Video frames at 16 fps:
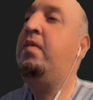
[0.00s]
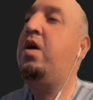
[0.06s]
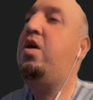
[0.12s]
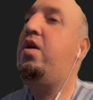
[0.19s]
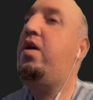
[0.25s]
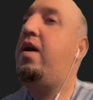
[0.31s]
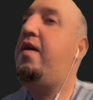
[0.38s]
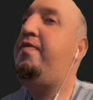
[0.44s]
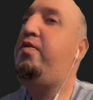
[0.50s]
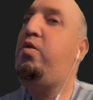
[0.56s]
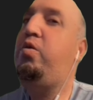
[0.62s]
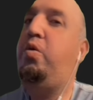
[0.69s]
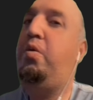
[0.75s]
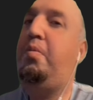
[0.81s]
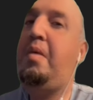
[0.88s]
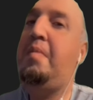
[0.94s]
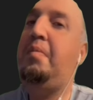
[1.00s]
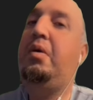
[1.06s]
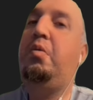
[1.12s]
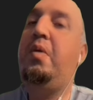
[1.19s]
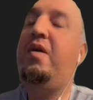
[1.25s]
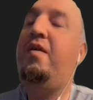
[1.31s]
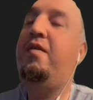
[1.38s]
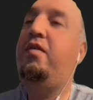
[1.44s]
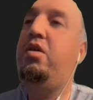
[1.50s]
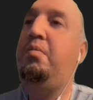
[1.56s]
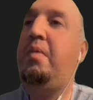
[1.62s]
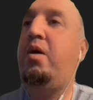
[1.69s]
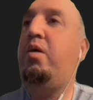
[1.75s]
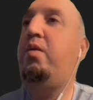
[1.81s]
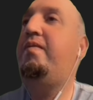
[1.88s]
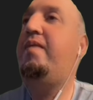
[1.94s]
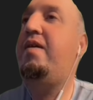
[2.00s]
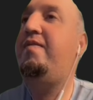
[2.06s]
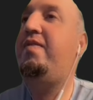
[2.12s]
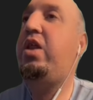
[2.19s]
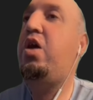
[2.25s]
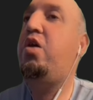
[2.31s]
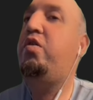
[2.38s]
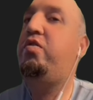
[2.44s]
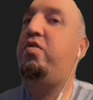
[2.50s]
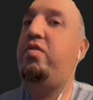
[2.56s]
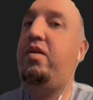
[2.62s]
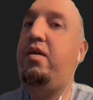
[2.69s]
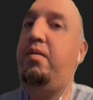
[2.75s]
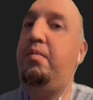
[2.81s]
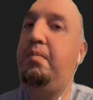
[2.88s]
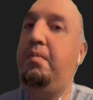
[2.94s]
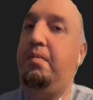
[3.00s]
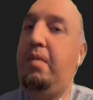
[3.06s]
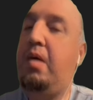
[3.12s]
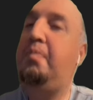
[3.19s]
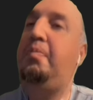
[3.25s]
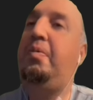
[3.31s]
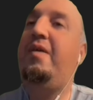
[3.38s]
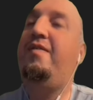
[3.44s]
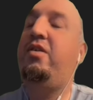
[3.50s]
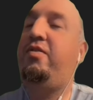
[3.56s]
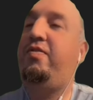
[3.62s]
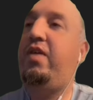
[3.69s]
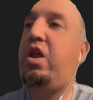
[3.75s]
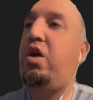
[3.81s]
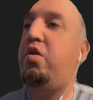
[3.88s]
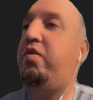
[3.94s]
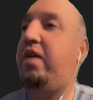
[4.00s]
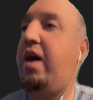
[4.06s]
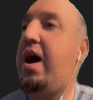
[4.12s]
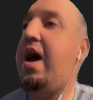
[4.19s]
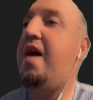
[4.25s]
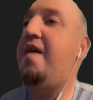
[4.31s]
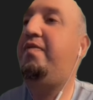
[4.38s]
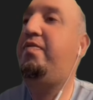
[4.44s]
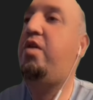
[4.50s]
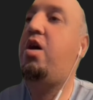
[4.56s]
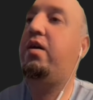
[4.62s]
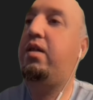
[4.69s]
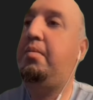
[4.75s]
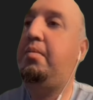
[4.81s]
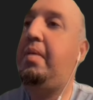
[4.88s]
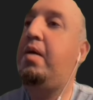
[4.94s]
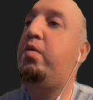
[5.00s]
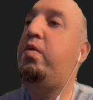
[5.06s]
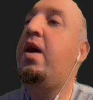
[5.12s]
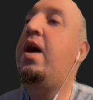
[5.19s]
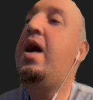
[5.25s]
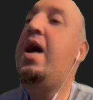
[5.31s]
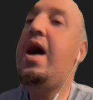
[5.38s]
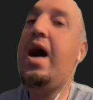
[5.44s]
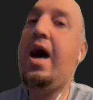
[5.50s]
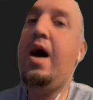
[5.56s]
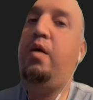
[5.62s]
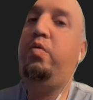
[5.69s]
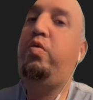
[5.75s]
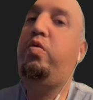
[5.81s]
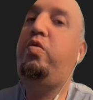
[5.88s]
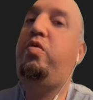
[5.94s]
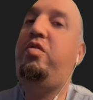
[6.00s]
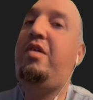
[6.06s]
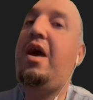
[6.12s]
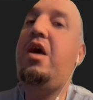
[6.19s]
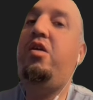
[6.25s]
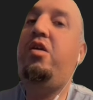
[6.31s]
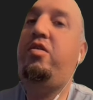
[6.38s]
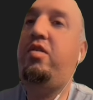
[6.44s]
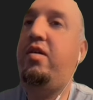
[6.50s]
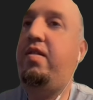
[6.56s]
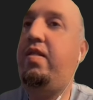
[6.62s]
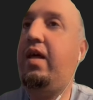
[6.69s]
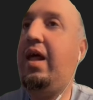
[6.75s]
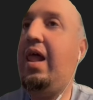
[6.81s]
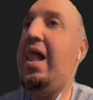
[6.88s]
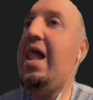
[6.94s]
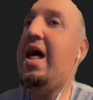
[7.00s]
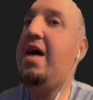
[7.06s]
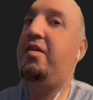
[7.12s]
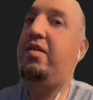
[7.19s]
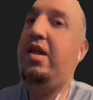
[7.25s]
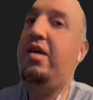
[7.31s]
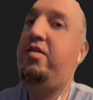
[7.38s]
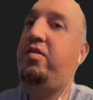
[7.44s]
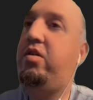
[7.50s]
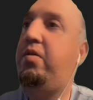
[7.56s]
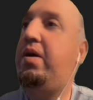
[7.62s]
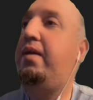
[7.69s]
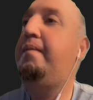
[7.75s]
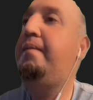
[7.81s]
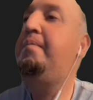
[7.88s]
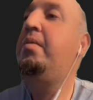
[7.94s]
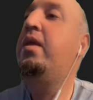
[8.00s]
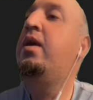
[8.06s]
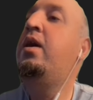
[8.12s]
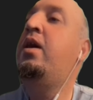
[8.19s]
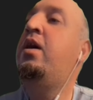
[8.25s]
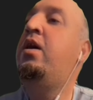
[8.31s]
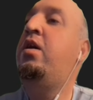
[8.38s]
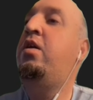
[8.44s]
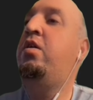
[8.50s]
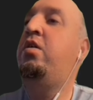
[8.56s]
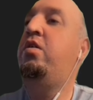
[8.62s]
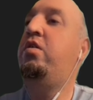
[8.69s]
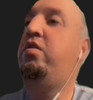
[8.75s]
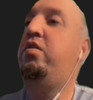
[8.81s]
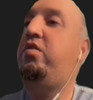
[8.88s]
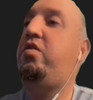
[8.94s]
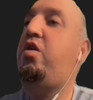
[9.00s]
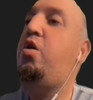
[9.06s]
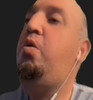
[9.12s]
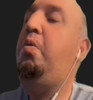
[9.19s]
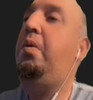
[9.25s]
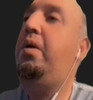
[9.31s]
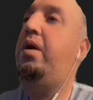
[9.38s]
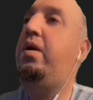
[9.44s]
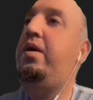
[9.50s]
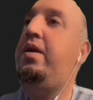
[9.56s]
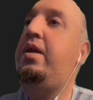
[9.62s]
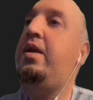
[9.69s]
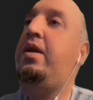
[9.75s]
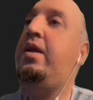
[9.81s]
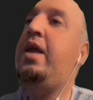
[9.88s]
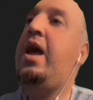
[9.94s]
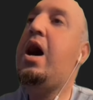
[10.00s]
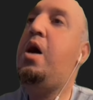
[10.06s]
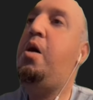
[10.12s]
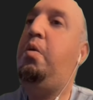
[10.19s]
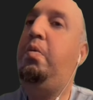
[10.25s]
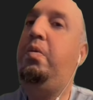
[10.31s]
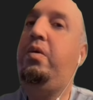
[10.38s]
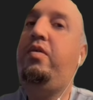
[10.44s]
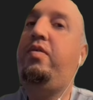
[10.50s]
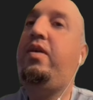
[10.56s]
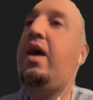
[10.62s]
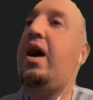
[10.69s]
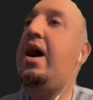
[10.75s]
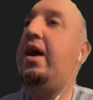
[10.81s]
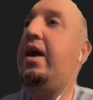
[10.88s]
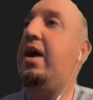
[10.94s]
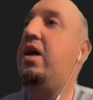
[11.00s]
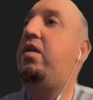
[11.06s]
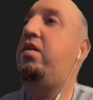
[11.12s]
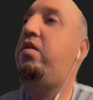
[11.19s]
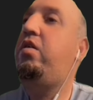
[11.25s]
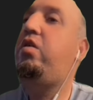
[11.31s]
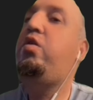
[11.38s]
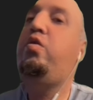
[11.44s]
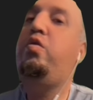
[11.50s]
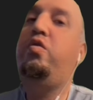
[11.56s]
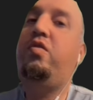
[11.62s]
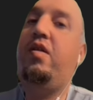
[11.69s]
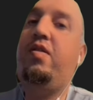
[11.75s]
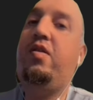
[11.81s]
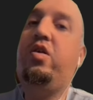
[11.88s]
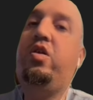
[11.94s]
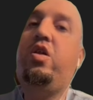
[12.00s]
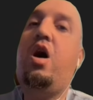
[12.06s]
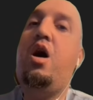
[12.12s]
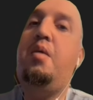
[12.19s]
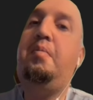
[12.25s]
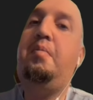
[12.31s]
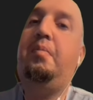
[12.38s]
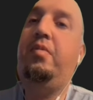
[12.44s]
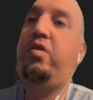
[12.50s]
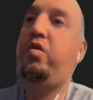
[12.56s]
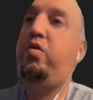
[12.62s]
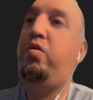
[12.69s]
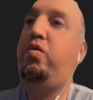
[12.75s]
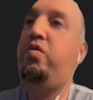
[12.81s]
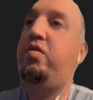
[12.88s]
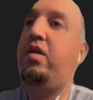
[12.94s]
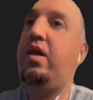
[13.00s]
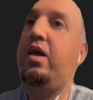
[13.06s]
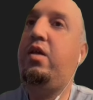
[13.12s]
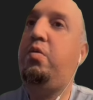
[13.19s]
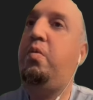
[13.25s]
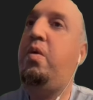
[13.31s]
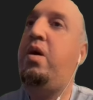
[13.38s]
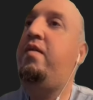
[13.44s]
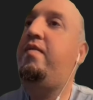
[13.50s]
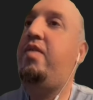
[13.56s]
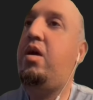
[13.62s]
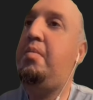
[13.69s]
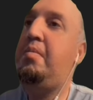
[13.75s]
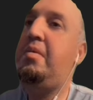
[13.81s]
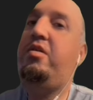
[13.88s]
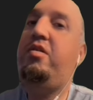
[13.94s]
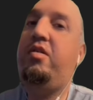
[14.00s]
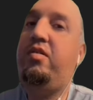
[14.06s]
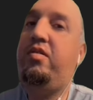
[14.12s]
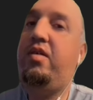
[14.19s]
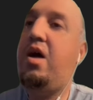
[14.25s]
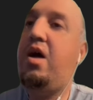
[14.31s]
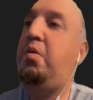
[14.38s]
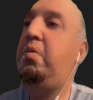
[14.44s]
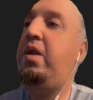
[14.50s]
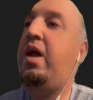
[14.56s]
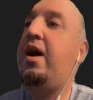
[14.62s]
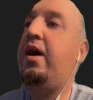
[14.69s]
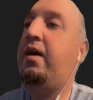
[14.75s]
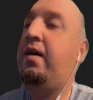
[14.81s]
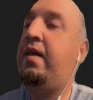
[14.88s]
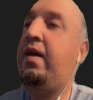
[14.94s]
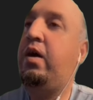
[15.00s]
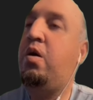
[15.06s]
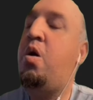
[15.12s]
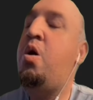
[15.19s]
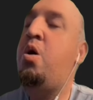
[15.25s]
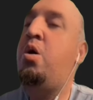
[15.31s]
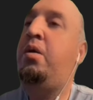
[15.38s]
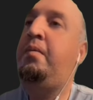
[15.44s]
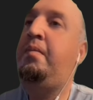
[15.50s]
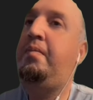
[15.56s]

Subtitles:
if you remember in one of my videos, my previous videos, I have talked about how to change the class list. All right, so now you see I can use the DOM to select one of the images, and when I click on